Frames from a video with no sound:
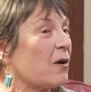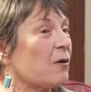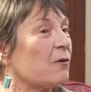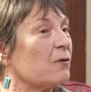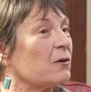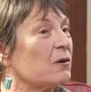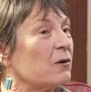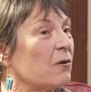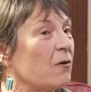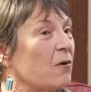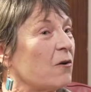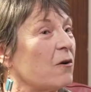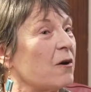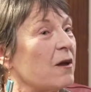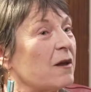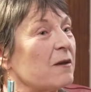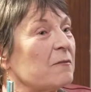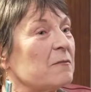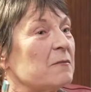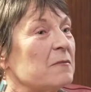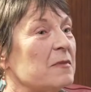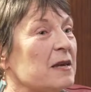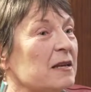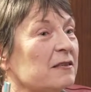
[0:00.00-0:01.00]

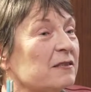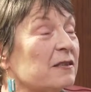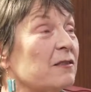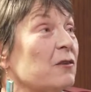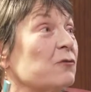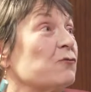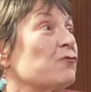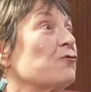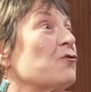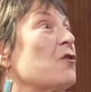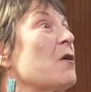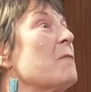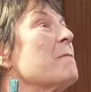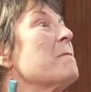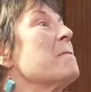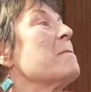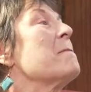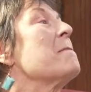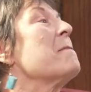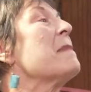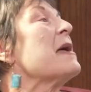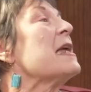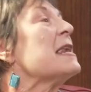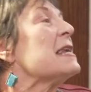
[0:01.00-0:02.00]
Ungeheuer means the
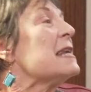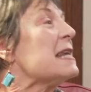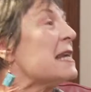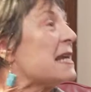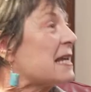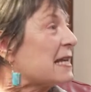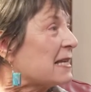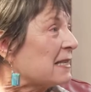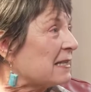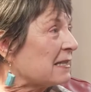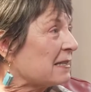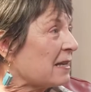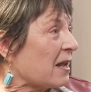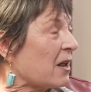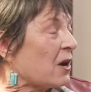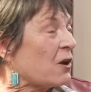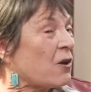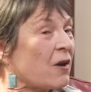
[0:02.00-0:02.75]
tremendous,